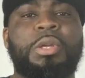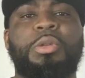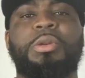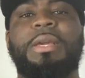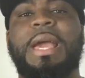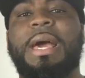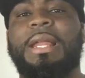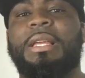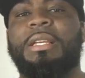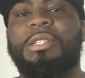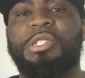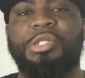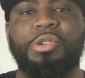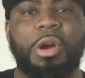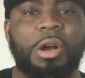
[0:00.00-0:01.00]
You gotta get
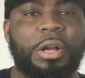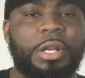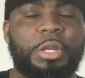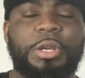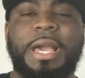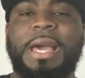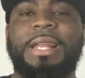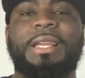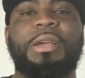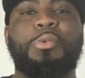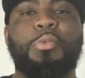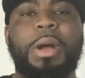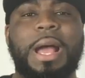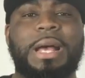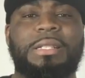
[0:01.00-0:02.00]
stronger. You gotta get
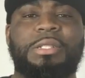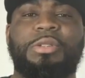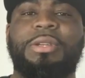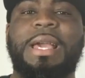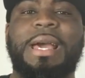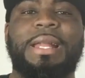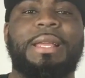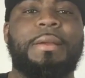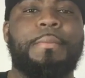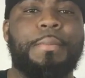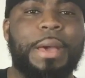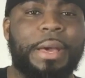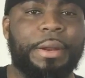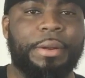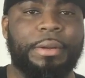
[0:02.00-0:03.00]
wiser. You gotta get
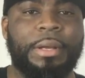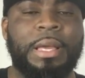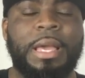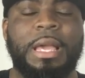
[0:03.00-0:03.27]
better.